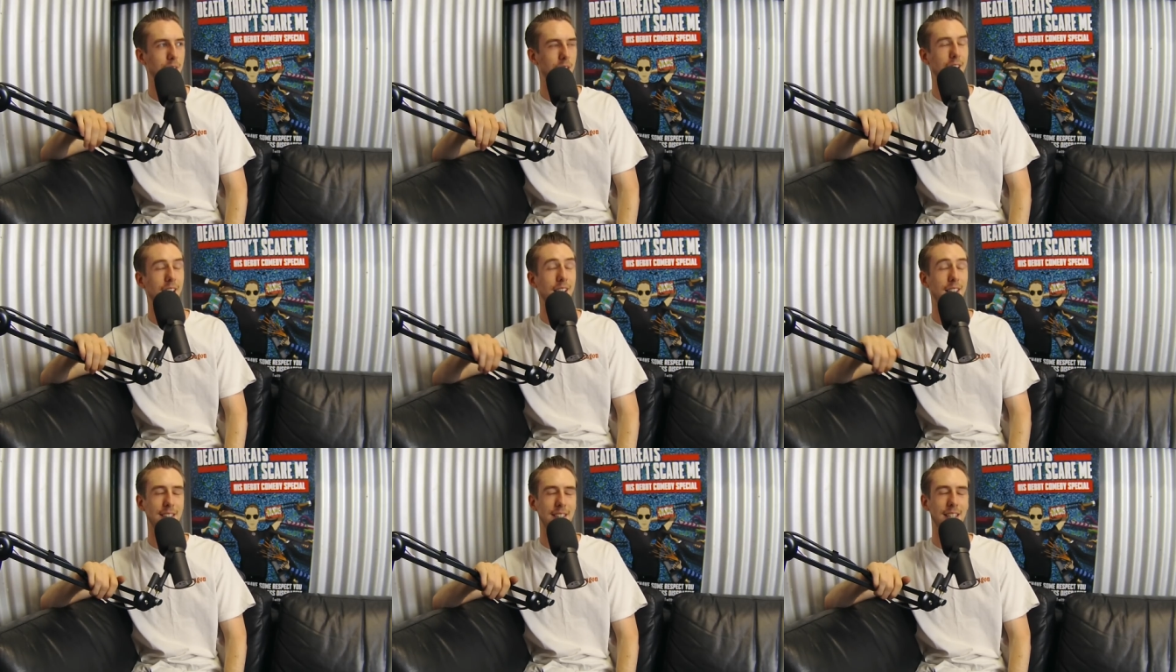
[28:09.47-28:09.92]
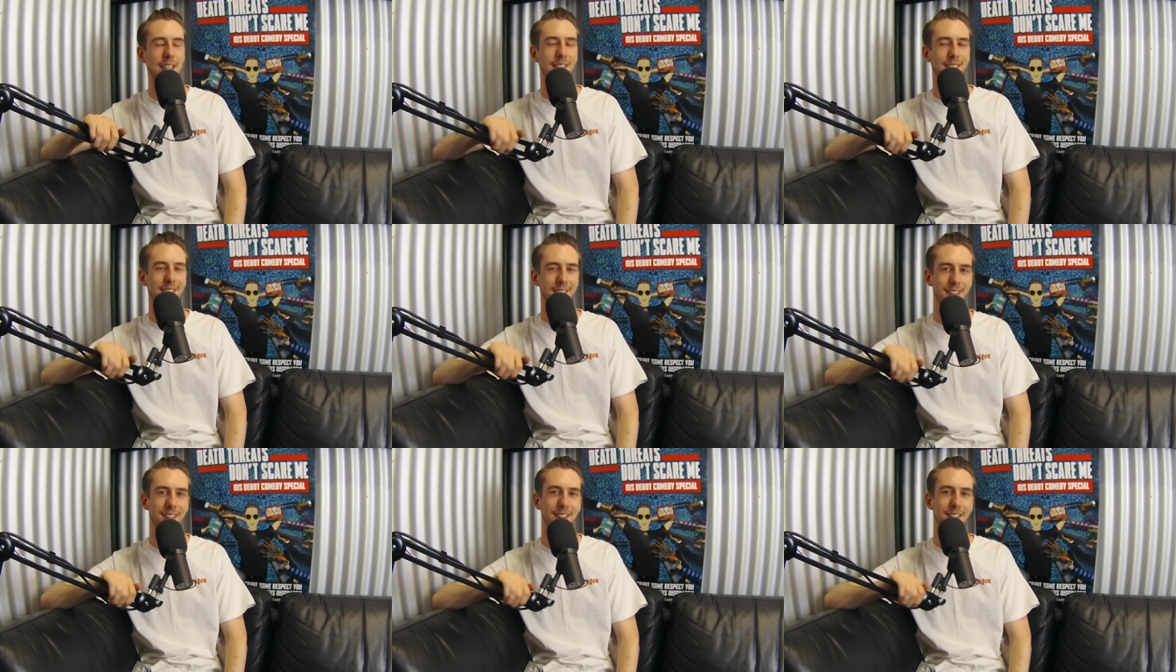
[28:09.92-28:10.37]
They
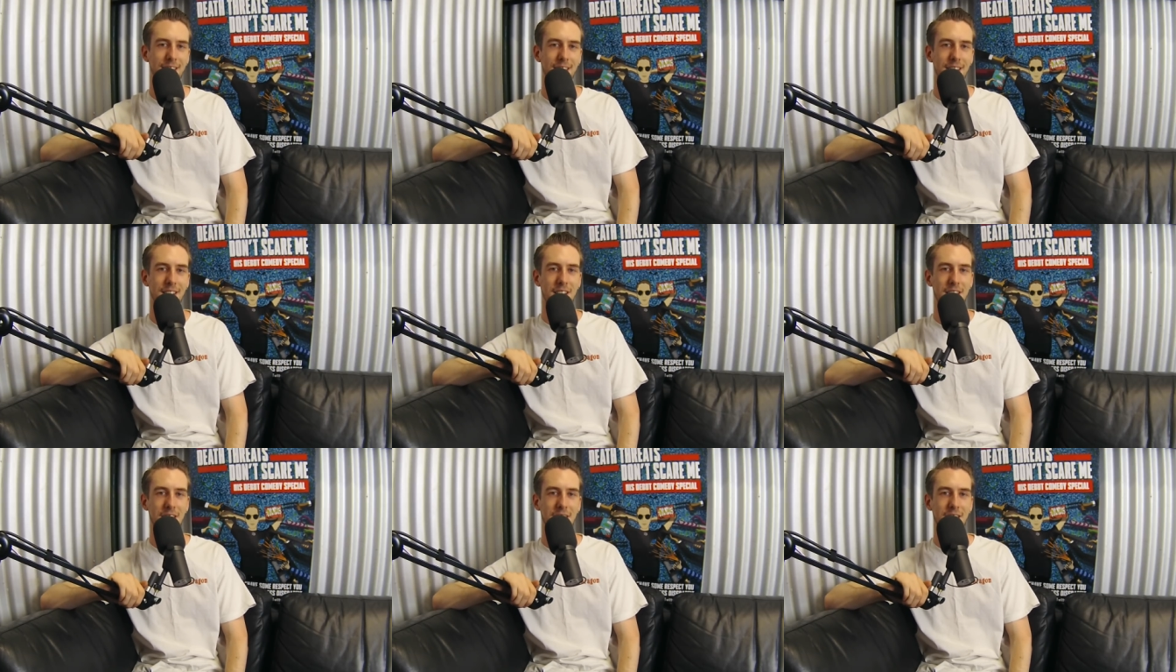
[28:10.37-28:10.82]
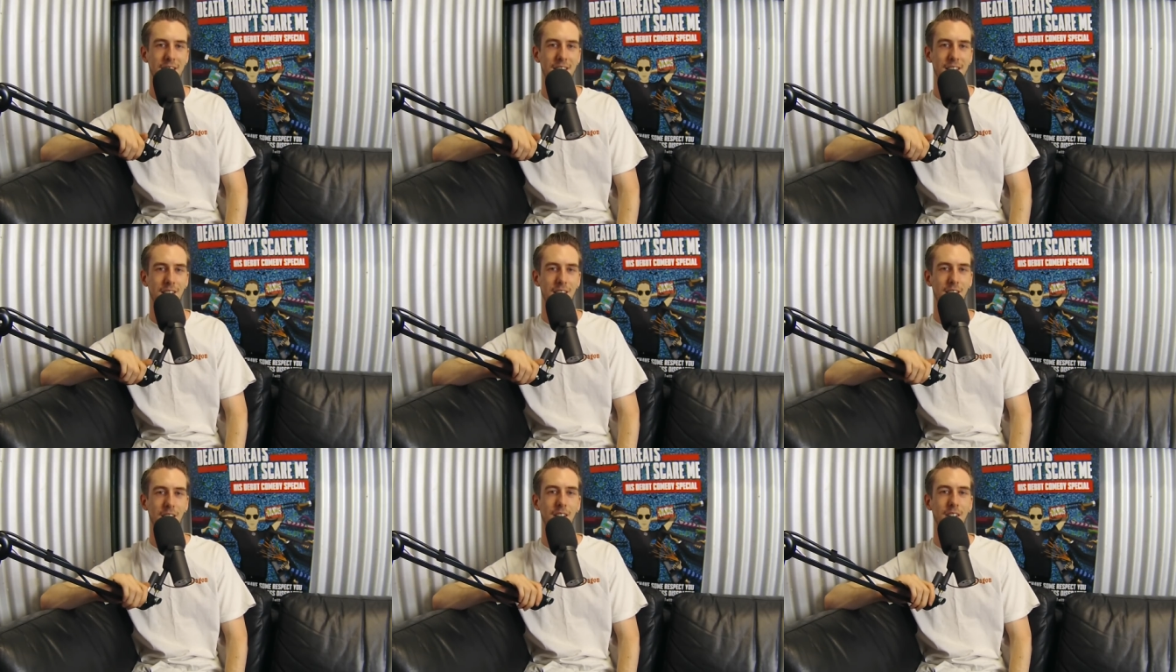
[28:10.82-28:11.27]
exist,
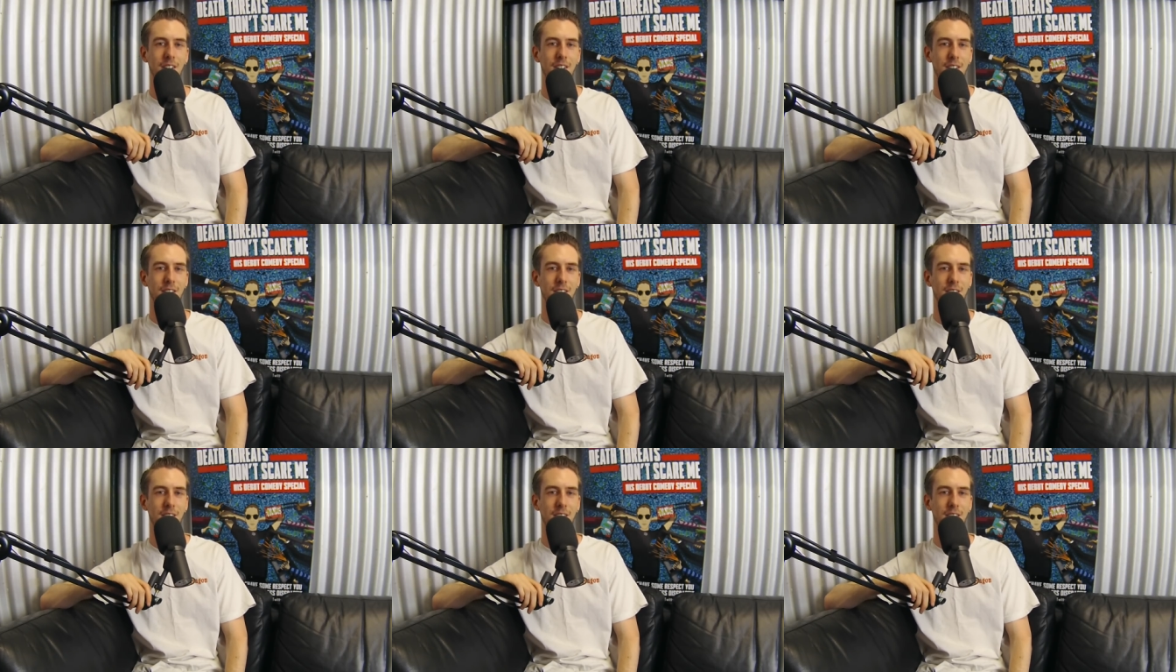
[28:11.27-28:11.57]
you know.